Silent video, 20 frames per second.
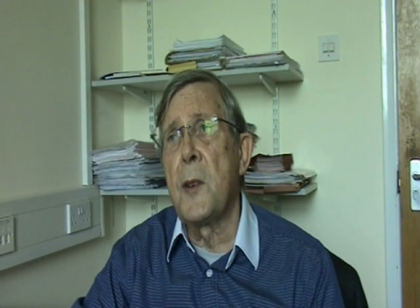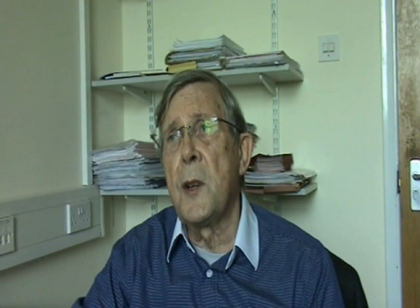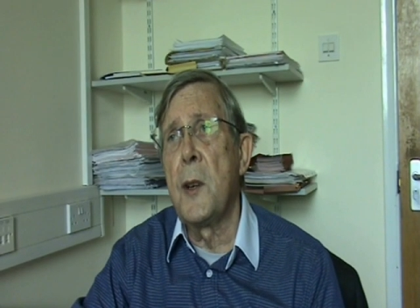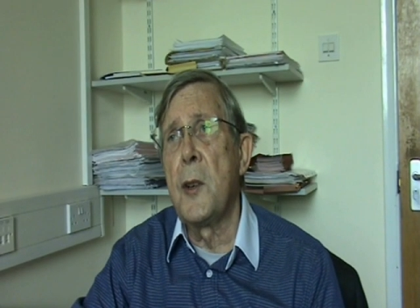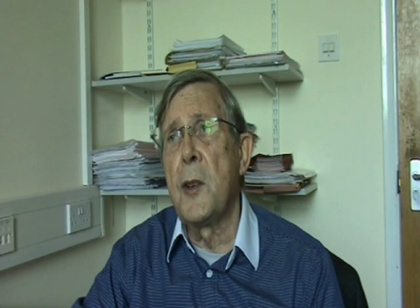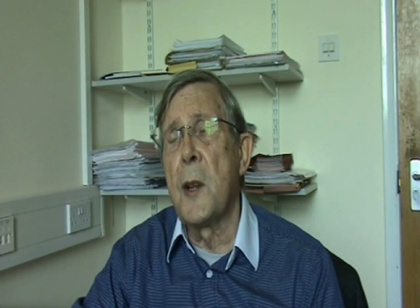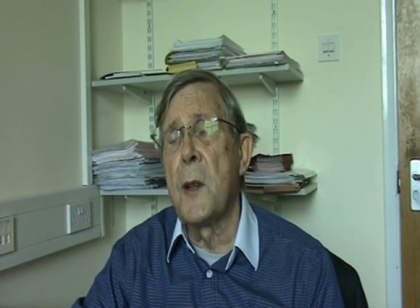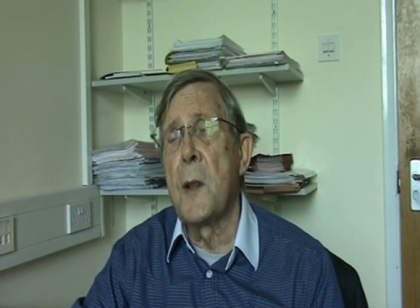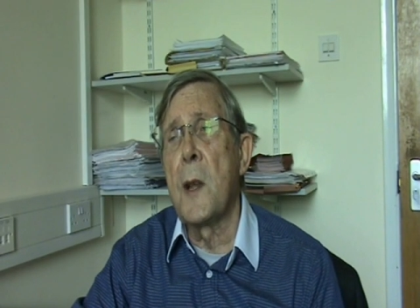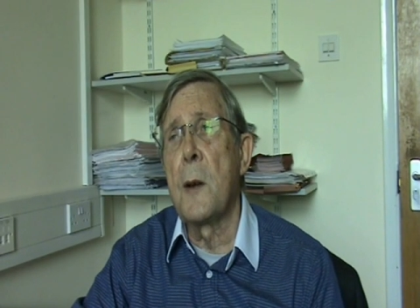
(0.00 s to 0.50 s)

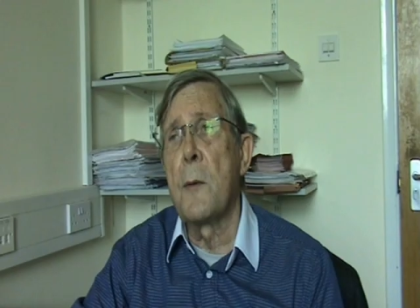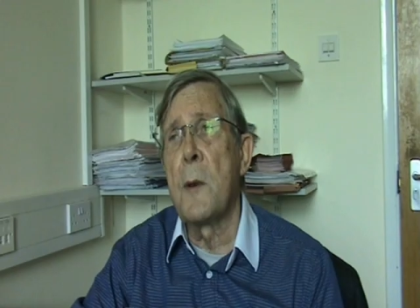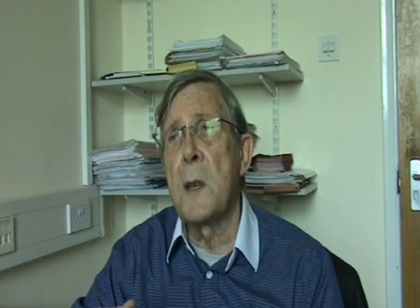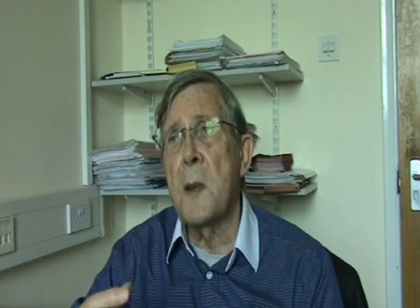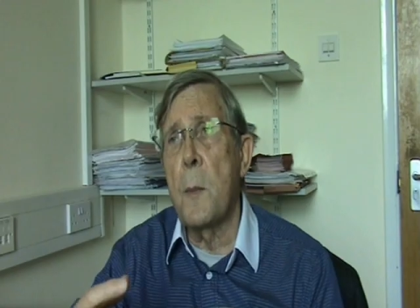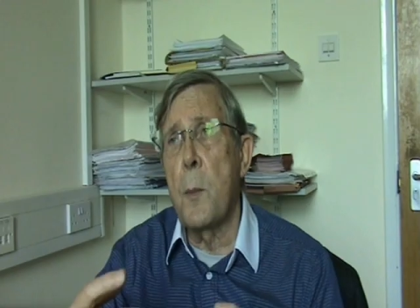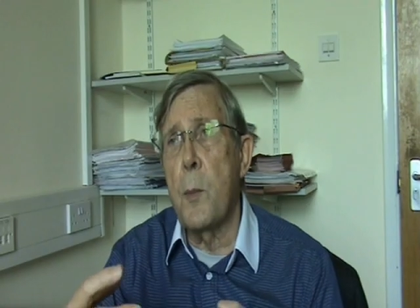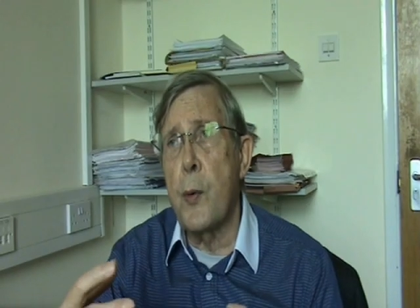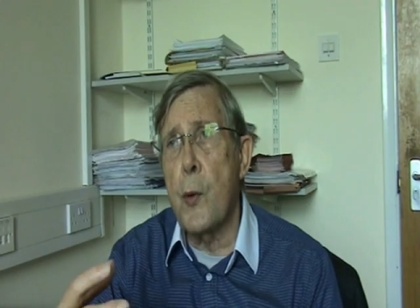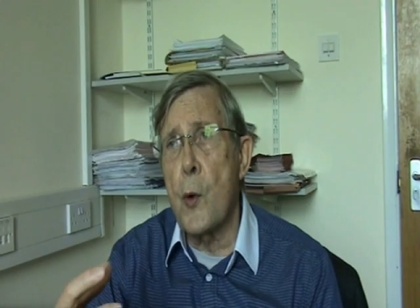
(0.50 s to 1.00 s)
teaching there
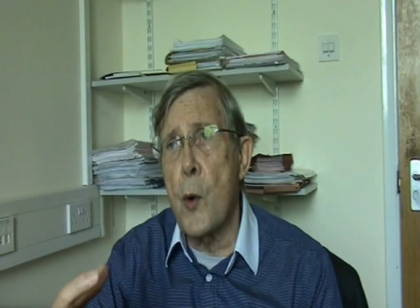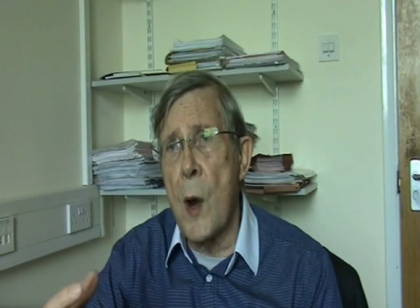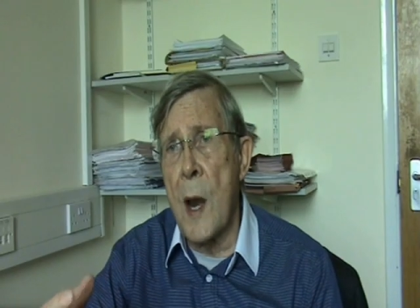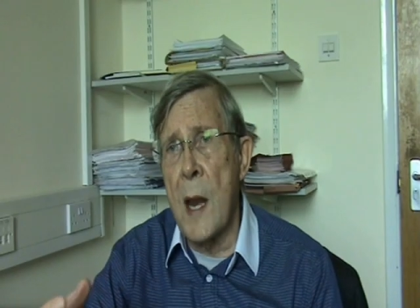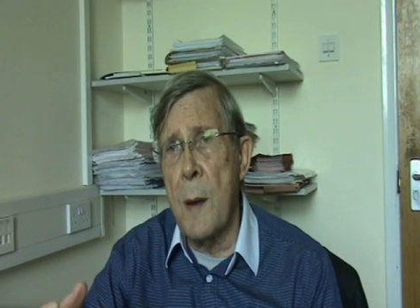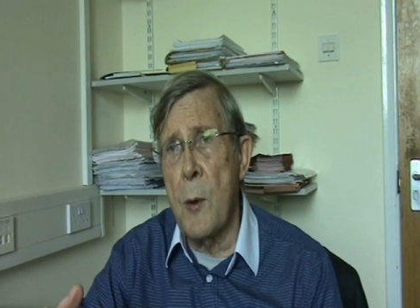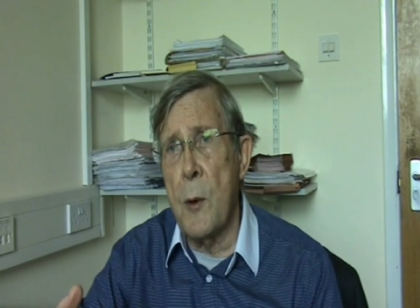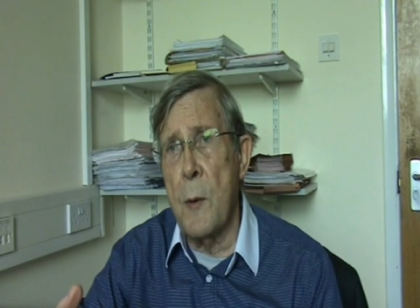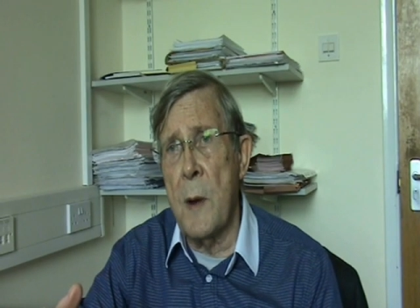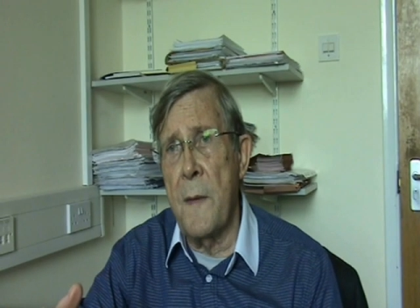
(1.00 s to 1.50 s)
is a
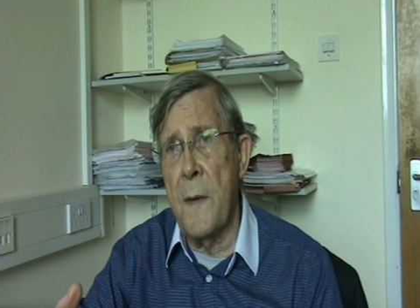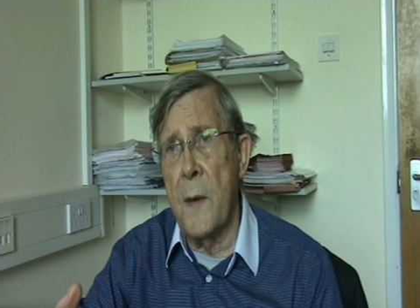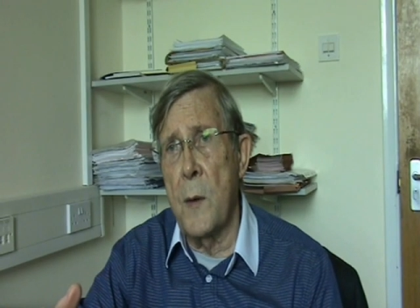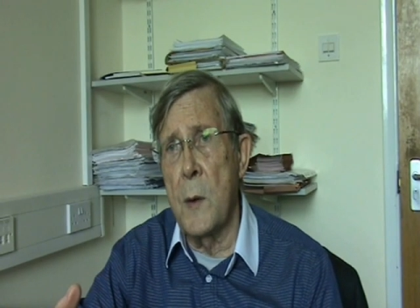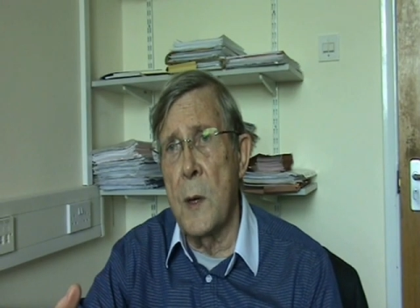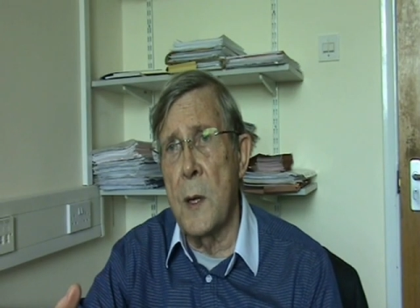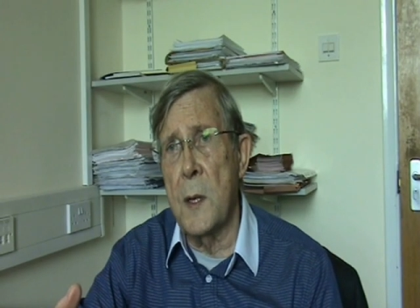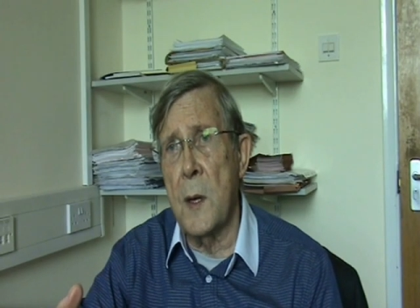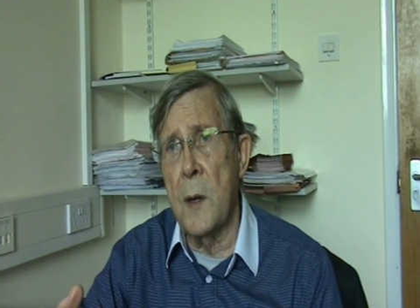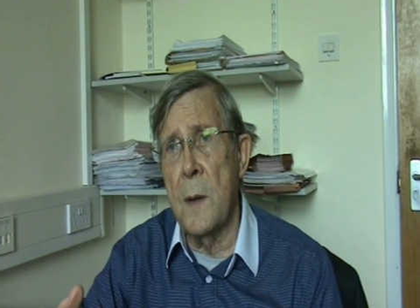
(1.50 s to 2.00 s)
primary
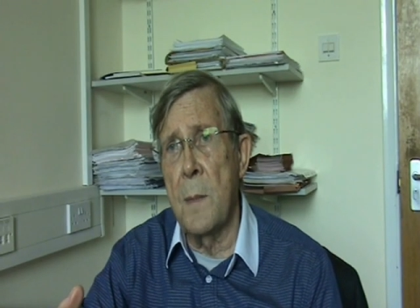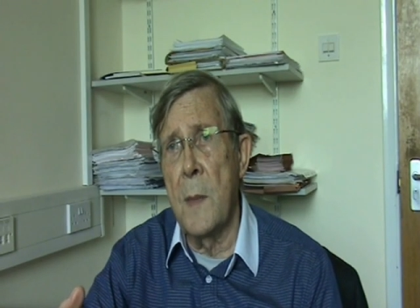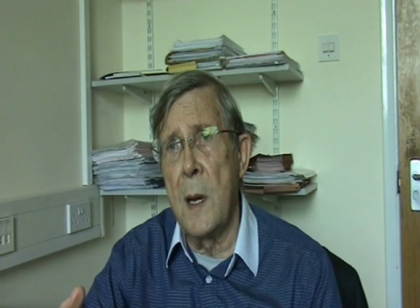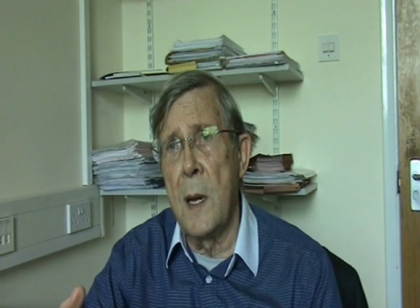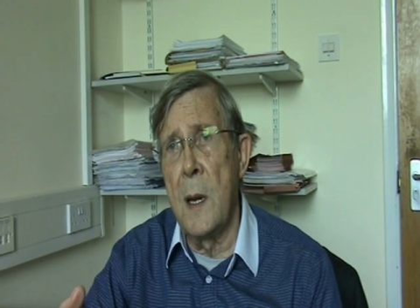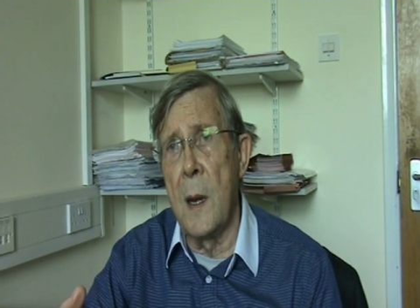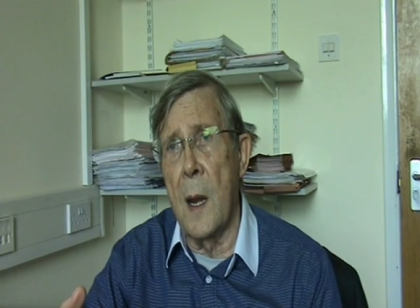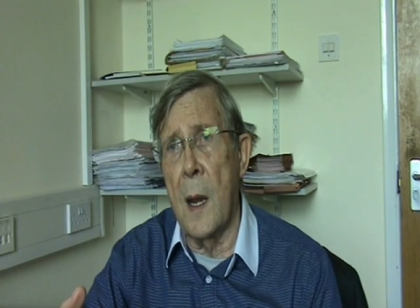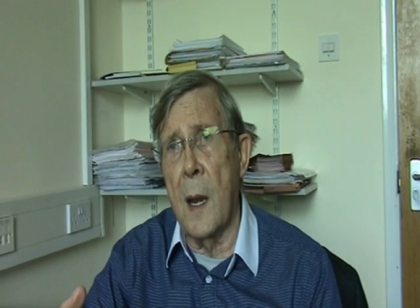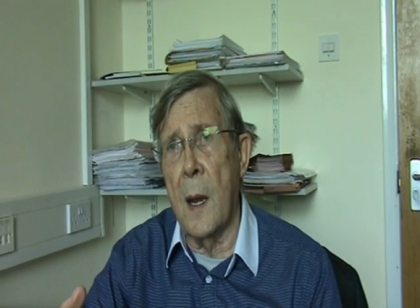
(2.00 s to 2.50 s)
focus on
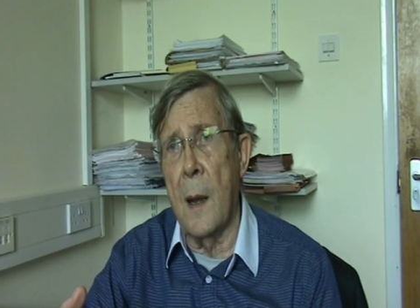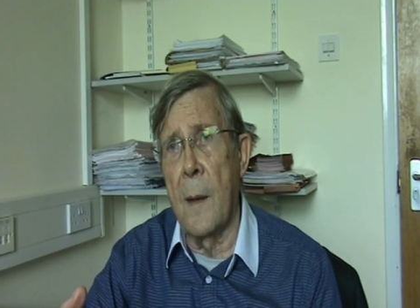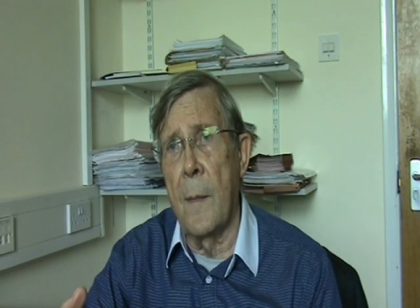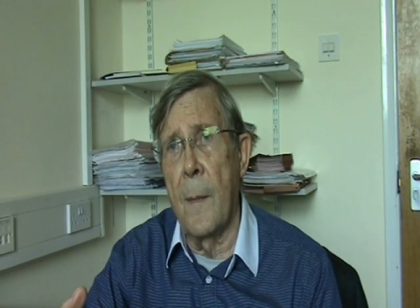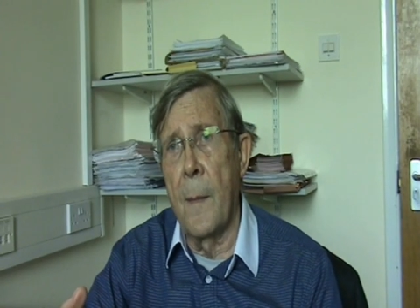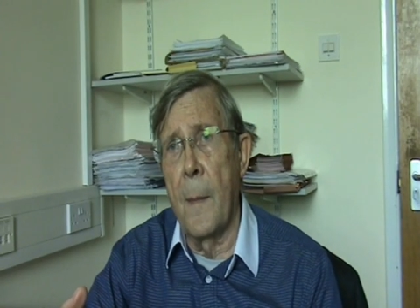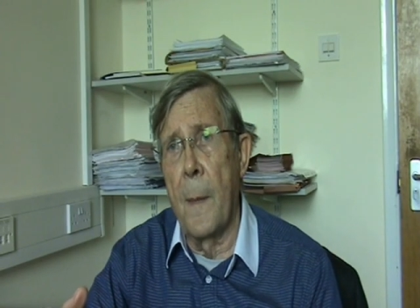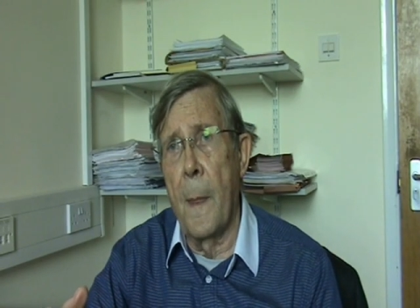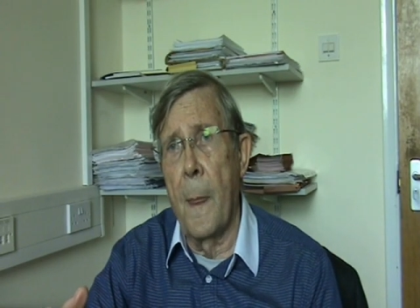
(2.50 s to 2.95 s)
meaning,